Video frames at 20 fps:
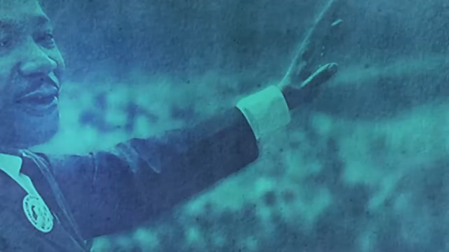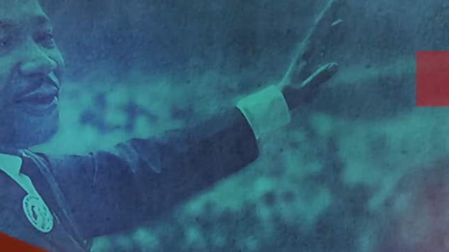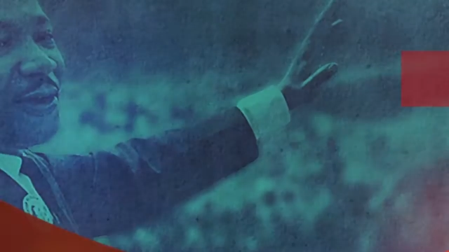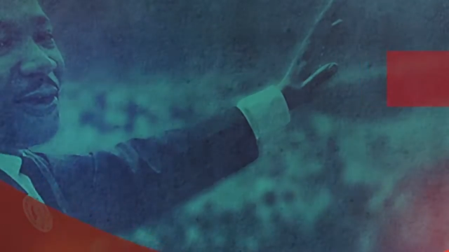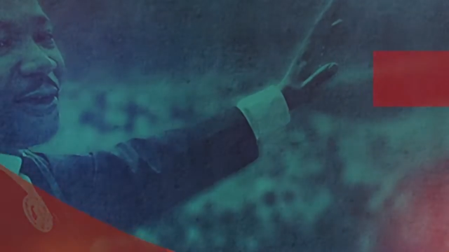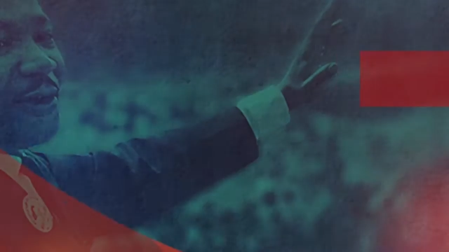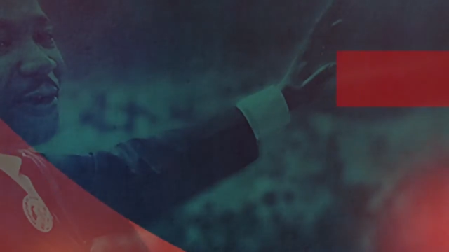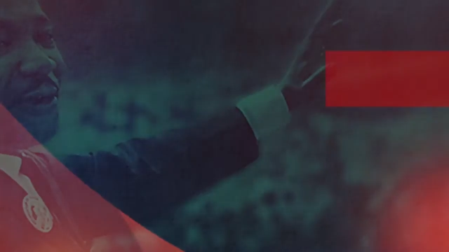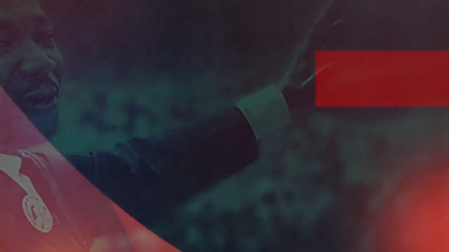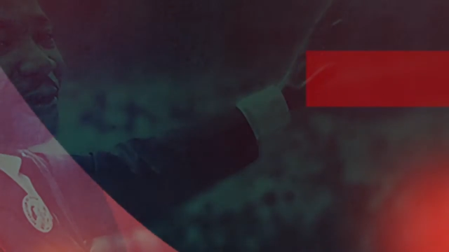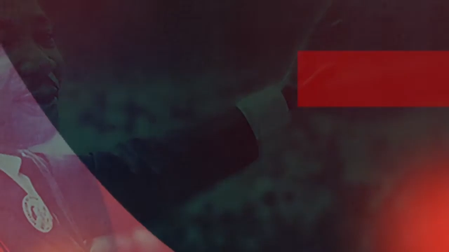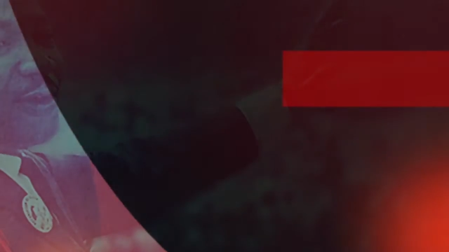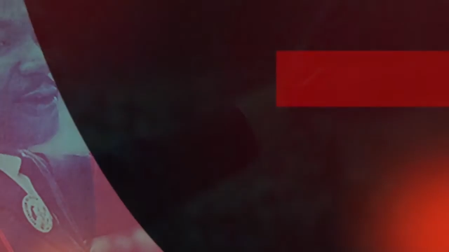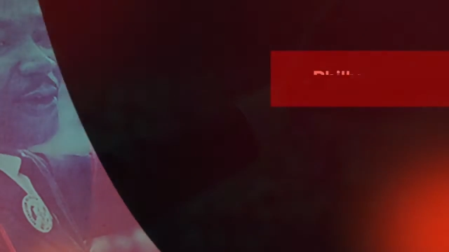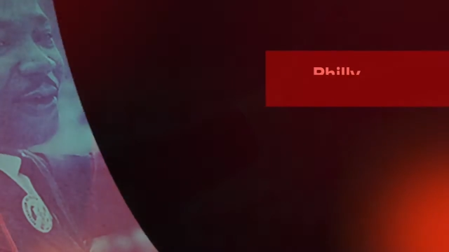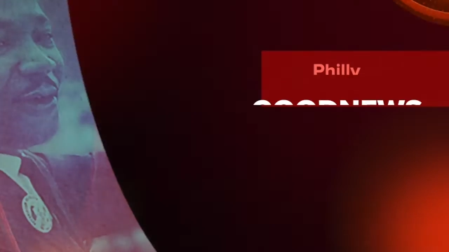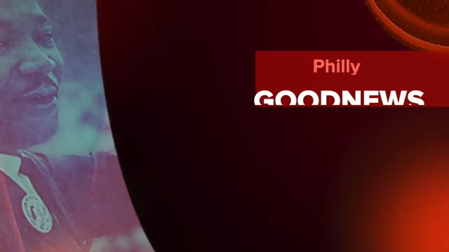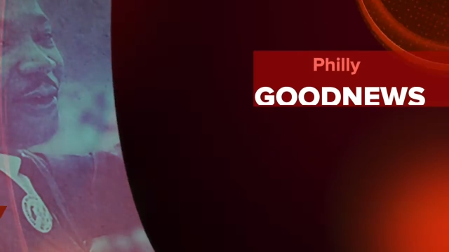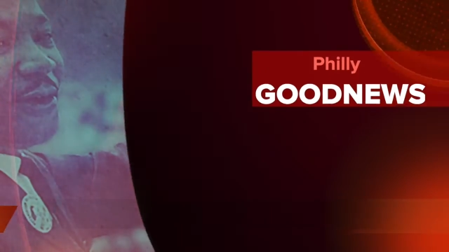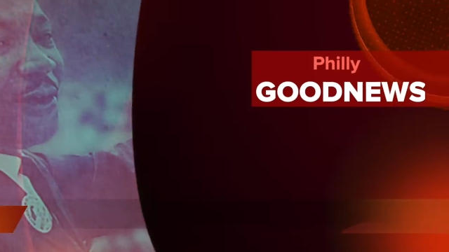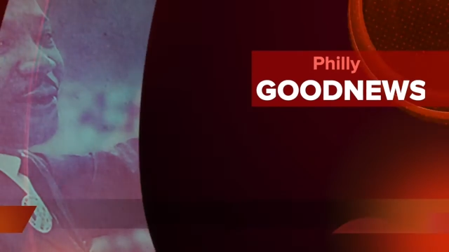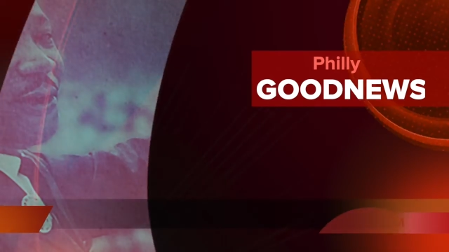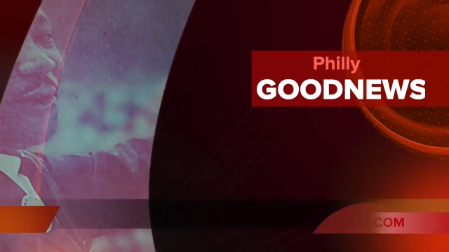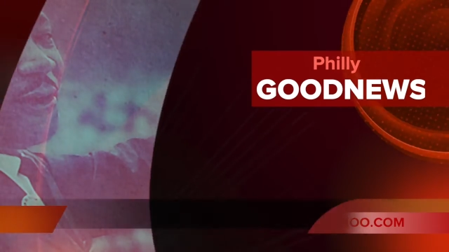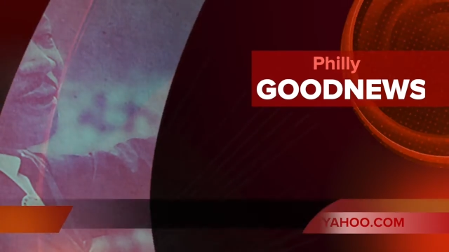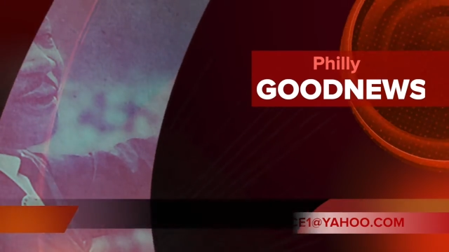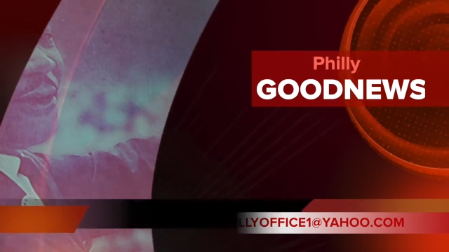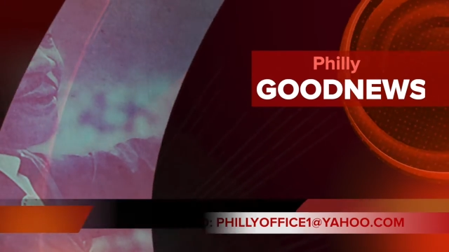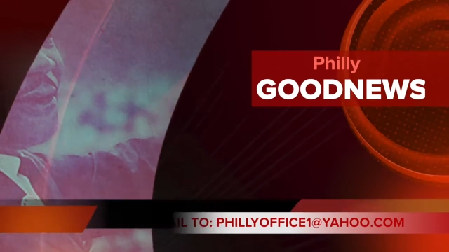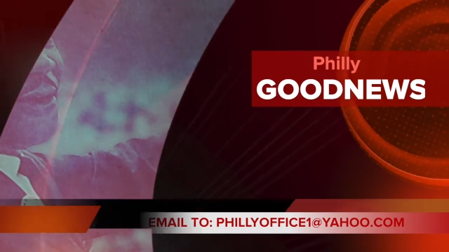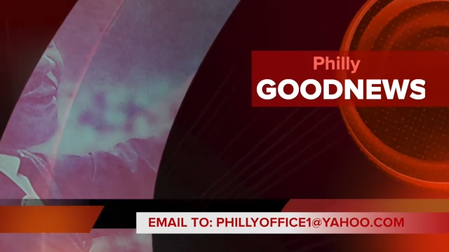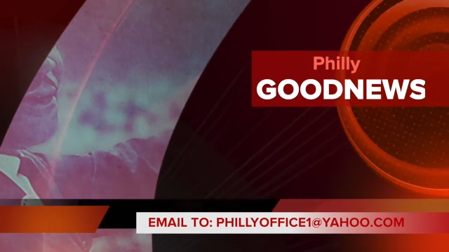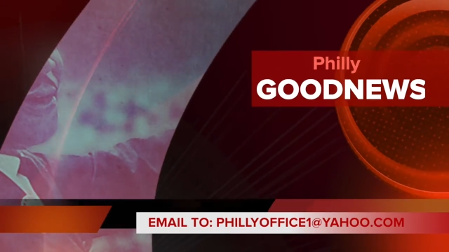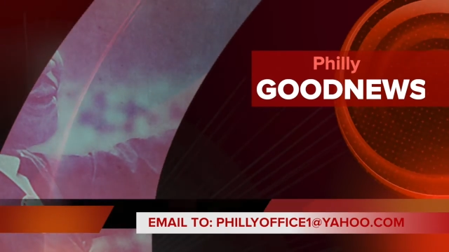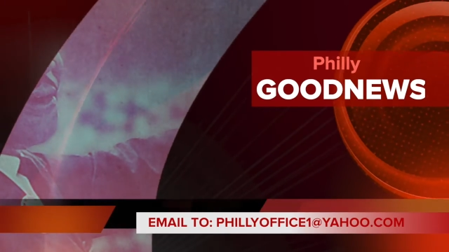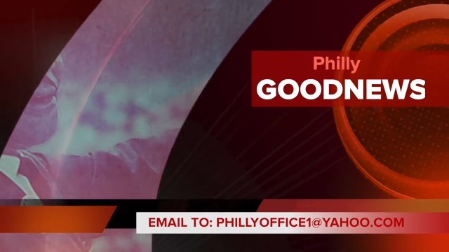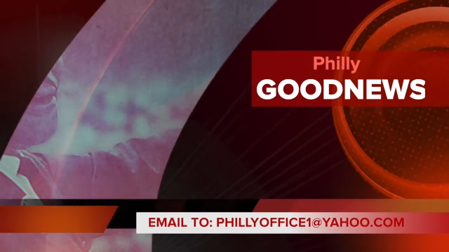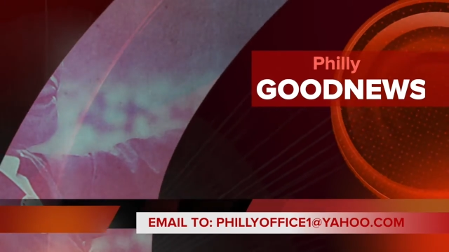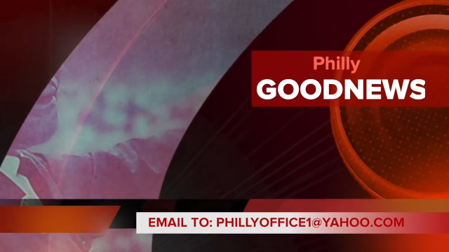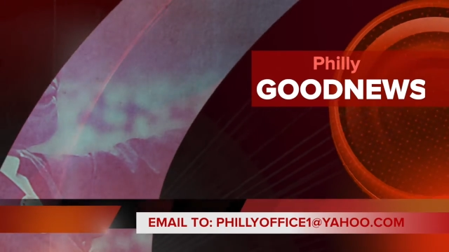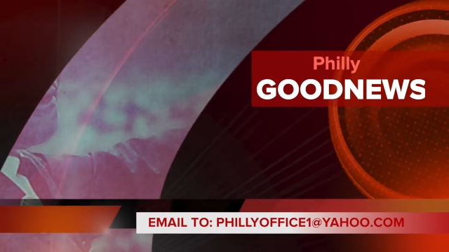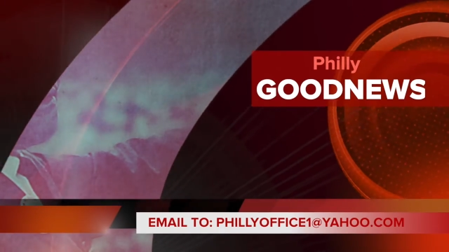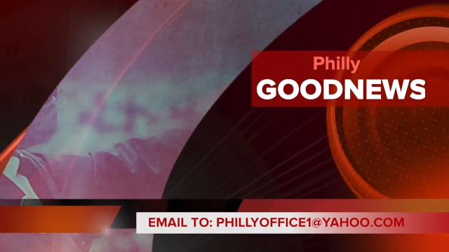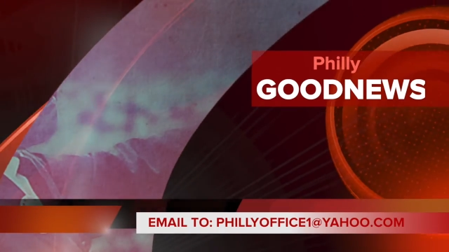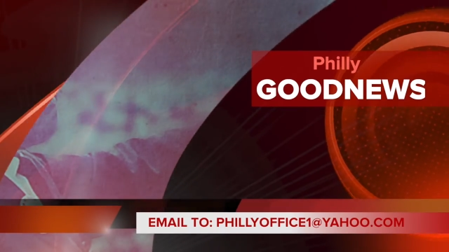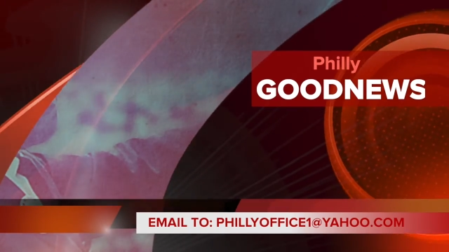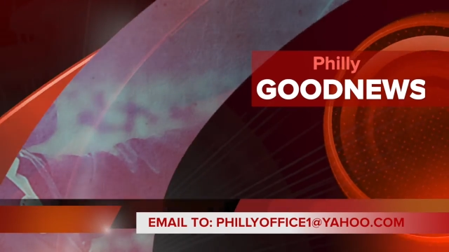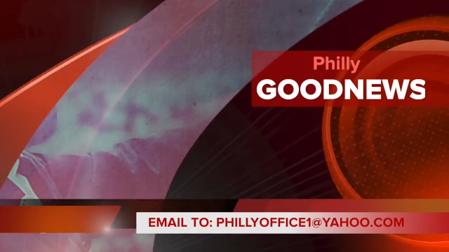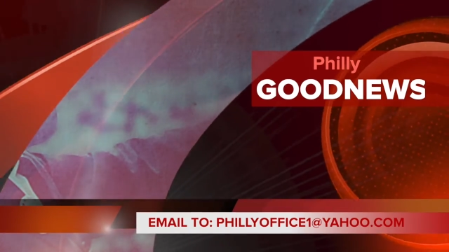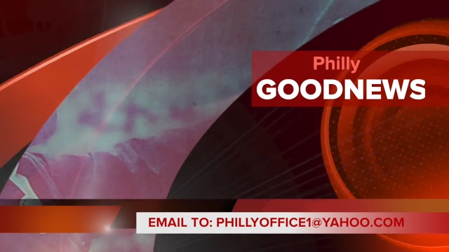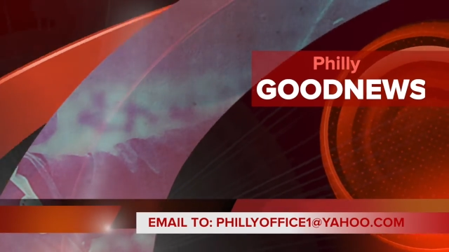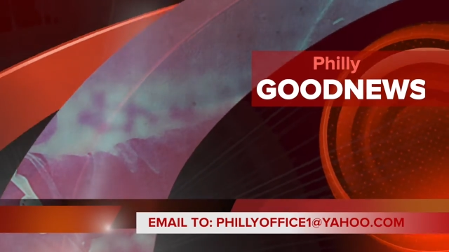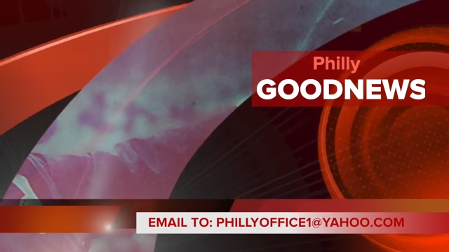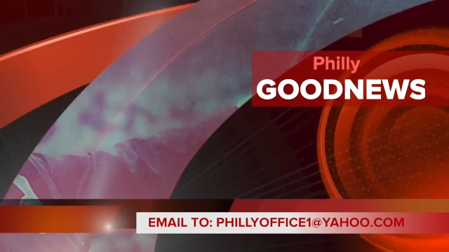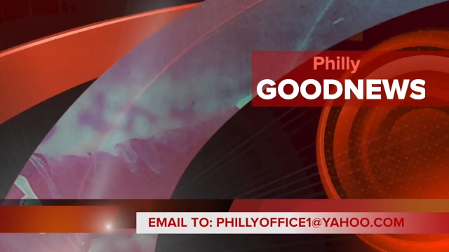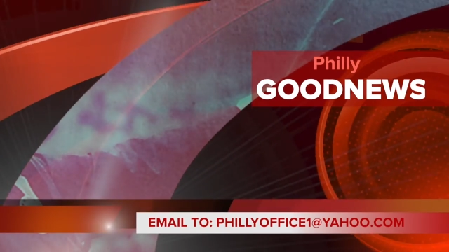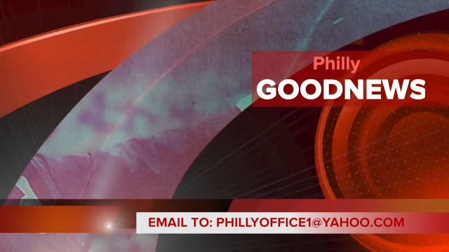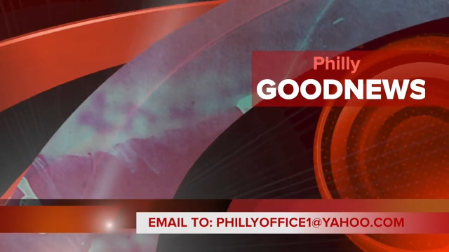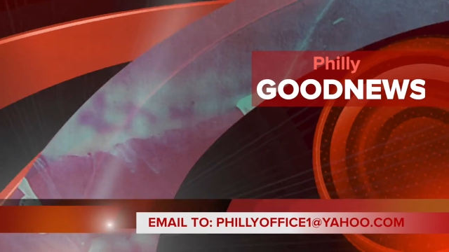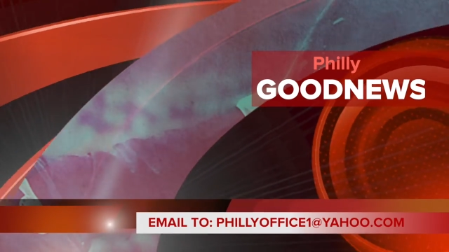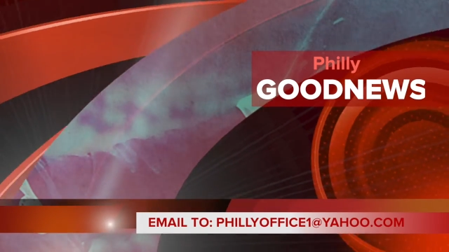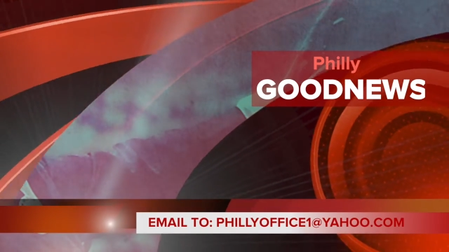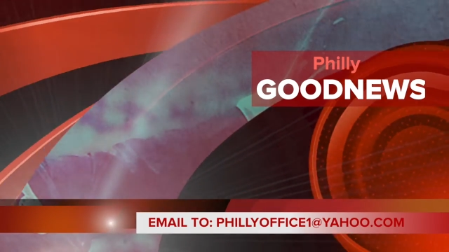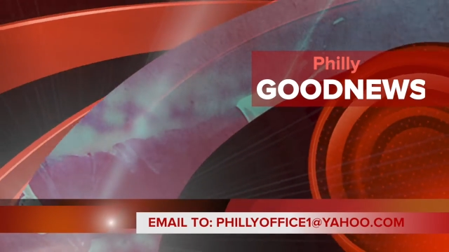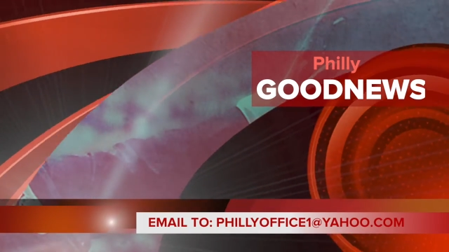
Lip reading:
(no speaker visible)